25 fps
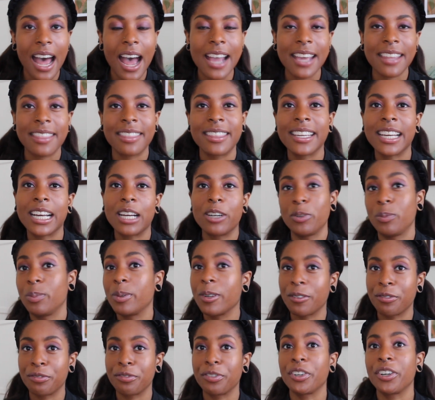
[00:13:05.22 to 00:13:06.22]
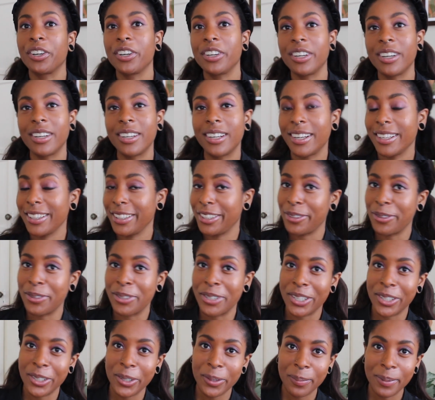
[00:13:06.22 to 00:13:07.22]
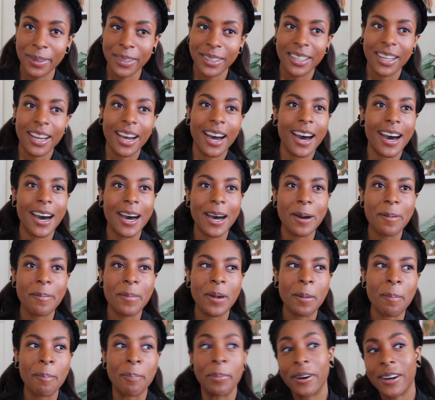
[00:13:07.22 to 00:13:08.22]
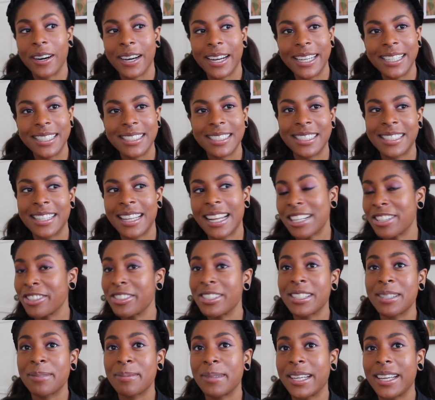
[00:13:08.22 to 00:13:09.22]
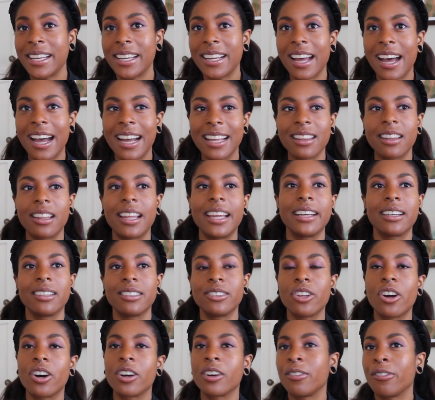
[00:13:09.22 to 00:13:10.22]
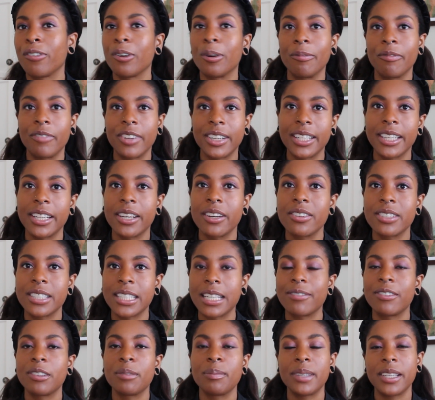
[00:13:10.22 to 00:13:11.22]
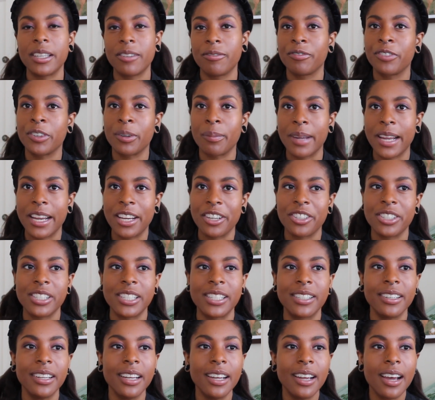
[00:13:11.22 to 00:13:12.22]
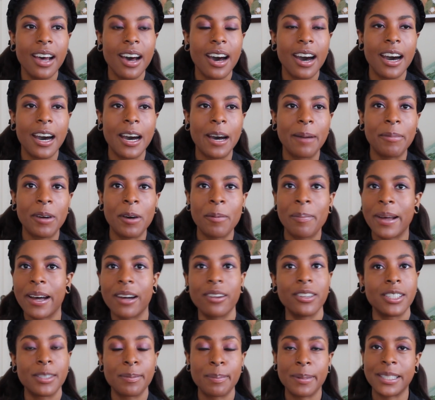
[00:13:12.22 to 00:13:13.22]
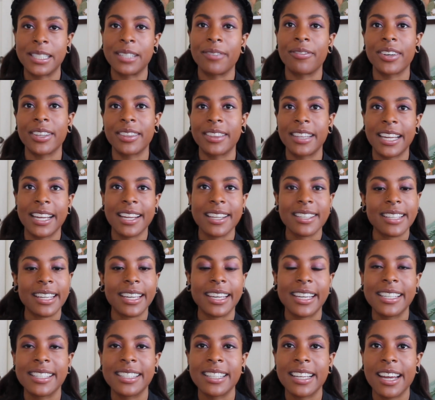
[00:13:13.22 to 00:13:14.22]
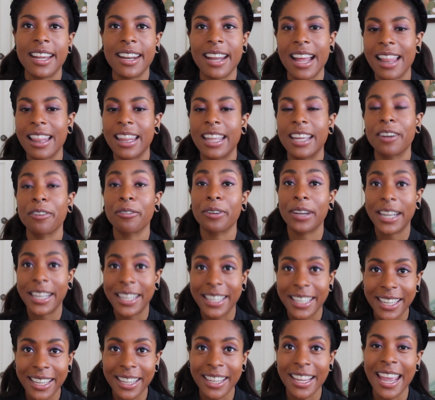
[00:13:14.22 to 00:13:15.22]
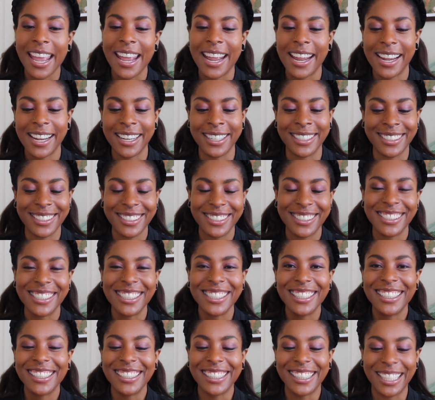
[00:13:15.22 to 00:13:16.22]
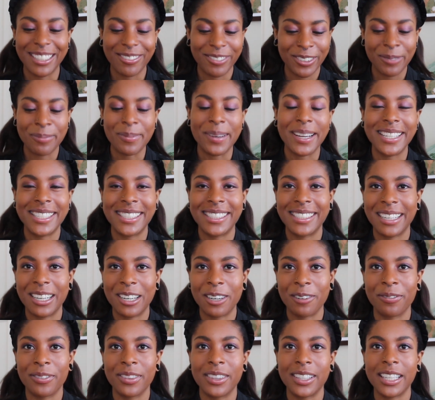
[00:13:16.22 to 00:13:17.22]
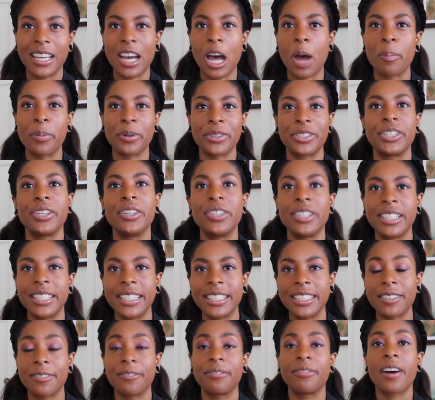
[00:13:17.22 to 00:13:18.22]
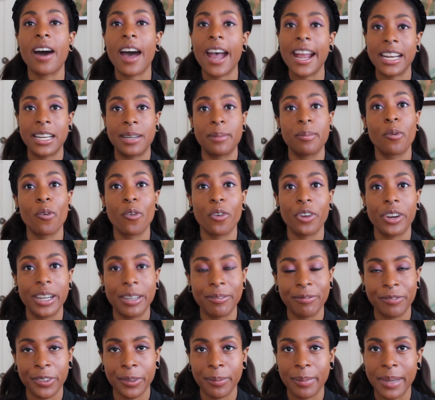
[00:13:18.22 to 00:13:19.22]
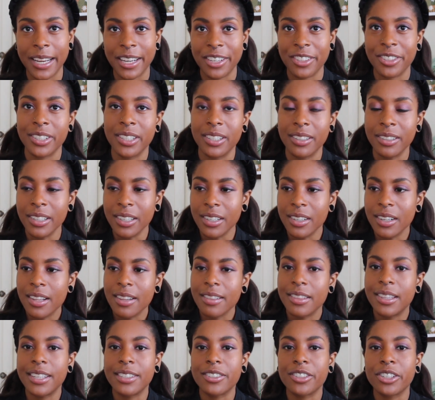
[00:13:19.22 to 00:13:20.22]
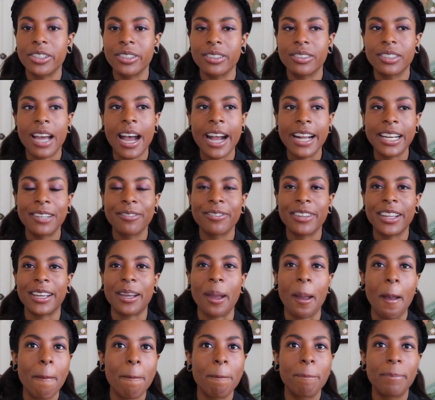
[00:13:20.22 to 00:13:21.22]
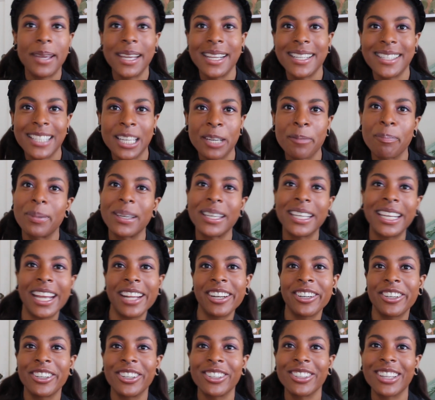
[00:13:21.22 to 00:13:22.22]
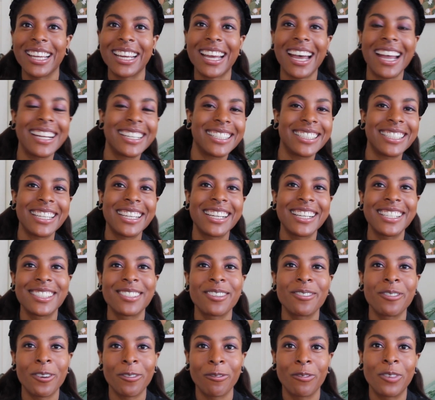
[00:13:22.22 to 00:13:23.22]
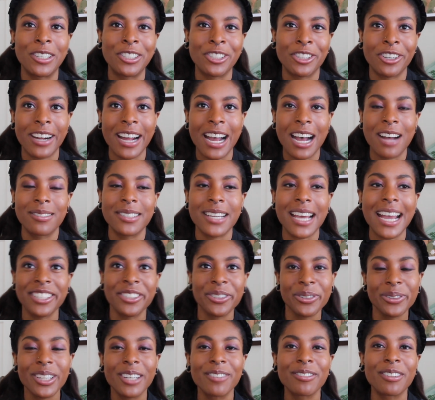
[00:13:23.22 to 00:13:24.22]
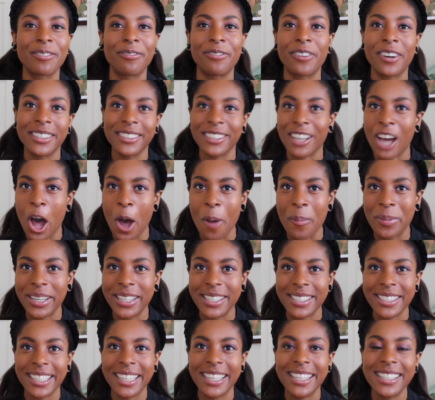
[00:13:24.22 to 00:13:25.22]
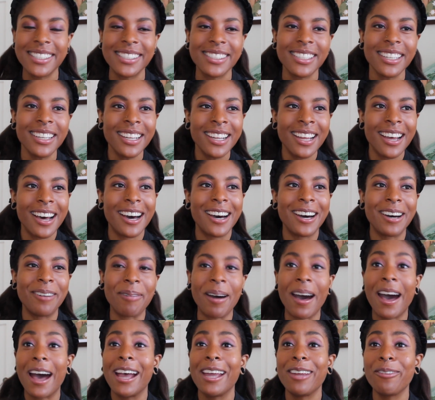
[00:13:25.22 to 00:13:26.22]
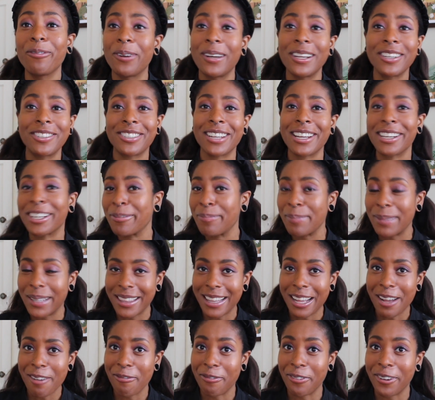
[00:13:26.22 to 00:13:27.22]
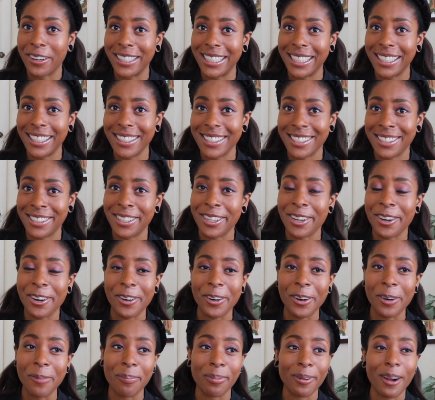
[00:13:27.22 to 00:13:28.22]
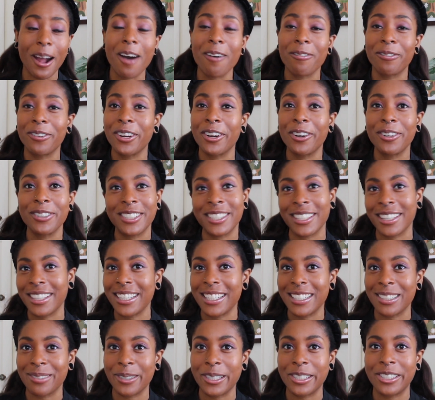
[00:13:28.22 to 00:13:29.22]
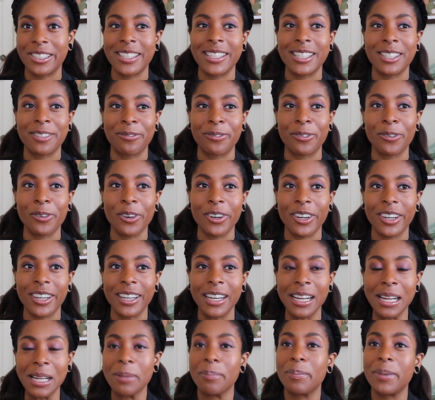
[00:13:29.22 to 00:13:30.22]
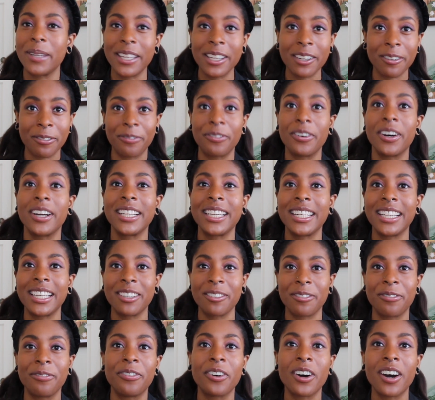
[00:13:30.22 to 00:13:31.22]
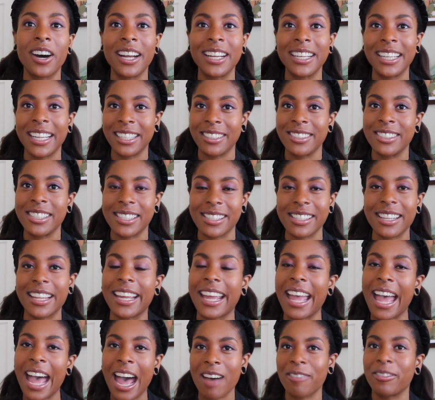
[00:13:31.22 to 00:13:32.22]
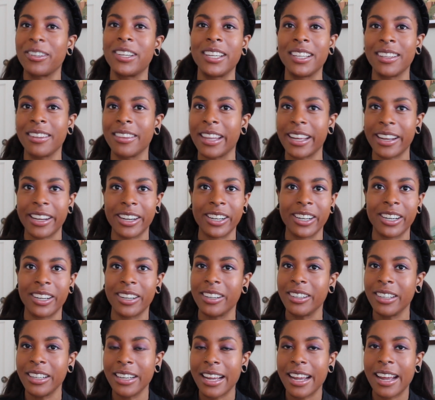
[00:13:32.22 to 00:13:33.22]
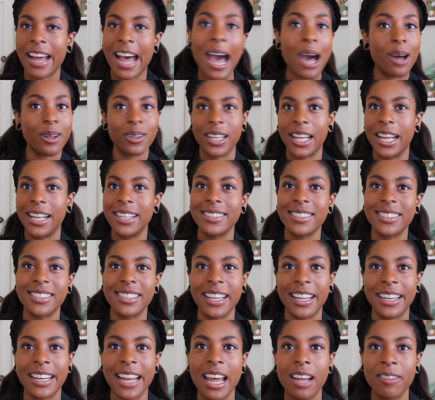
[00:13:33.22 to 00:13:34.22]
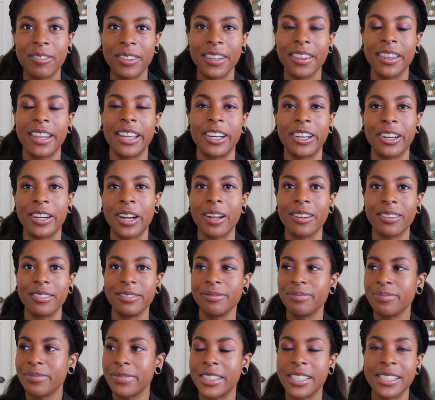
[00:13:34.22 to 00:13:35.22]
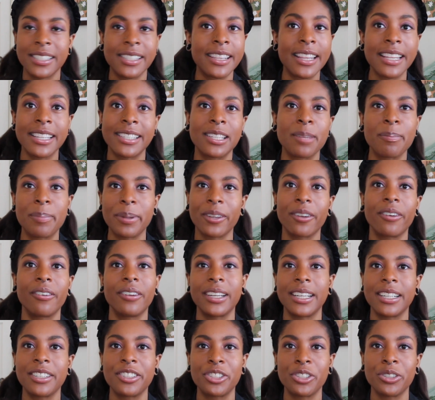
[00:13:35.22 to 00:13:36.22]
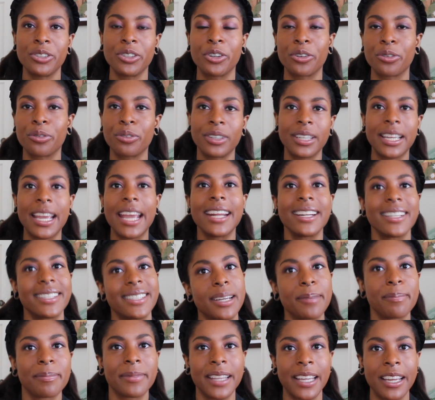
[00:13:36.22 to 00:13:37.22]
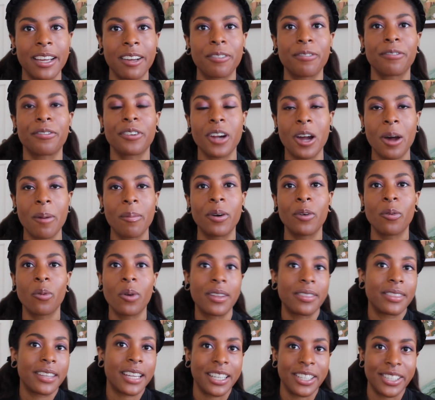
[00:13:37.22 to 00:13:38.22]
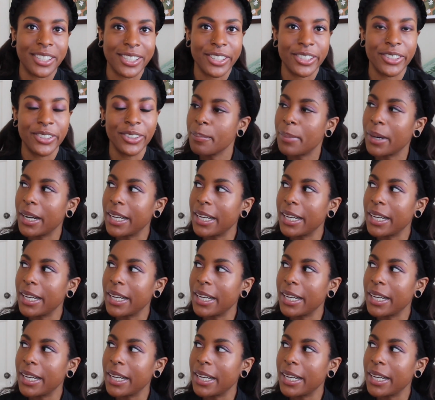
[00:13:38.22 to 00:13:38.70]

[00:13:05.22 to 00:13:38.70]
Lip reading: I think I would prefer YouTube. But that's just me. I like long form videos giving me information about specific things. Like I said, I like reading and giving myself the opportunity to find more information. These are kind of like basic beginner like ideas on witchcraft. I do love the fun comedy skits. I wish I could be that funny. So bravo to these witches for being funny and fun and just like having their outlet and having their just this ability to create something from what they do.